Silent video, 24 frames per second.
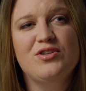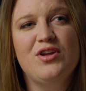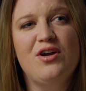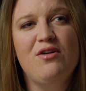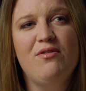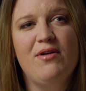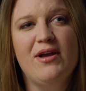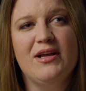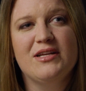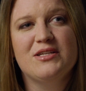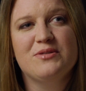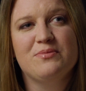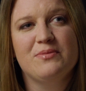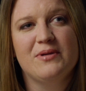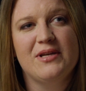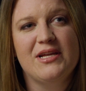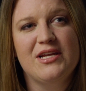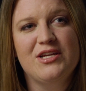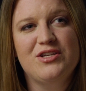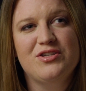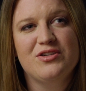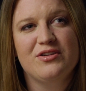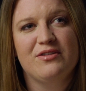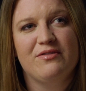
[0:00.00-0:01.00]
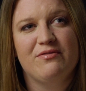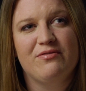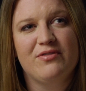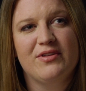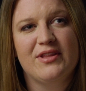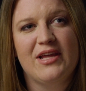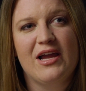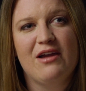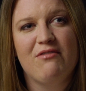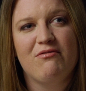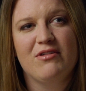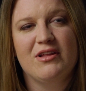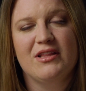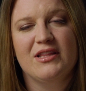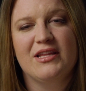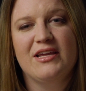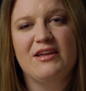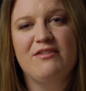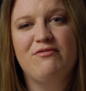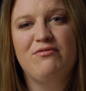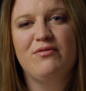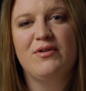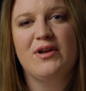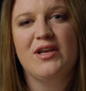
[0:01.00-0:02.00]
no explanation for that
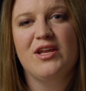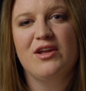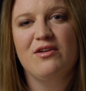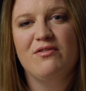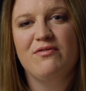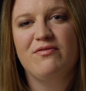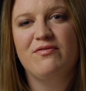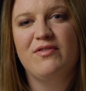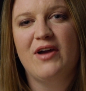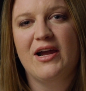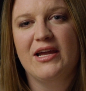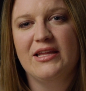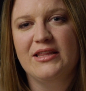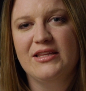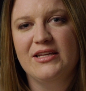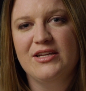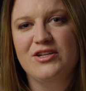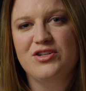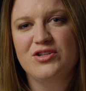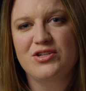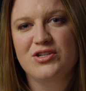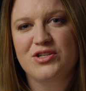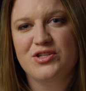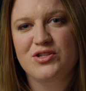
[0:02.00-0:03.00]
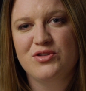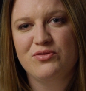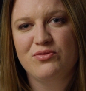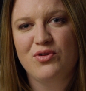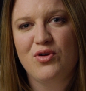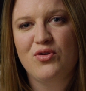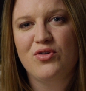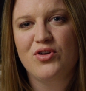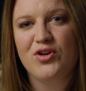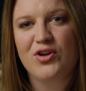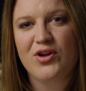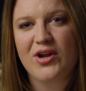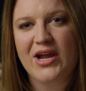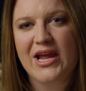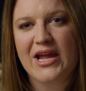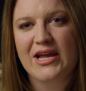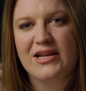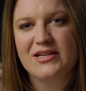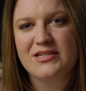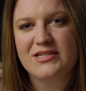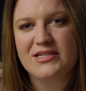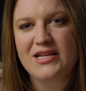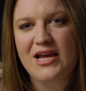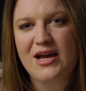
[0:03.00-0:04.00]
relief when you finally just thrown your
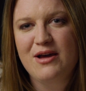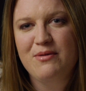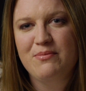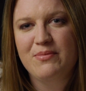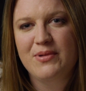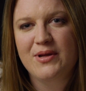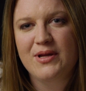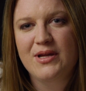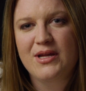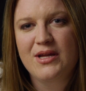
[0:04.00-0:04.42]
hands up,